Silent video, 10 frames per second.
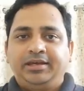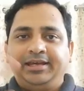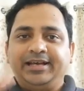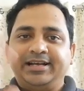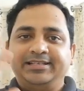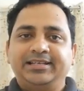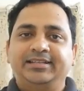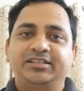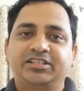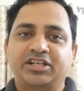Hey guys,
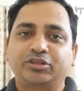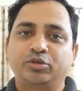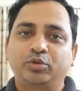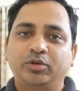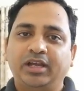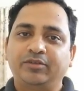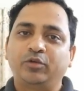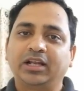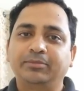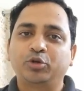this is Shantanu and
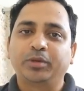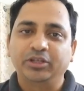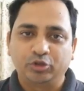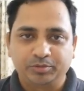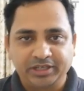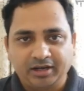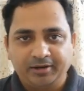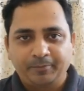welcome to my YouTube channel.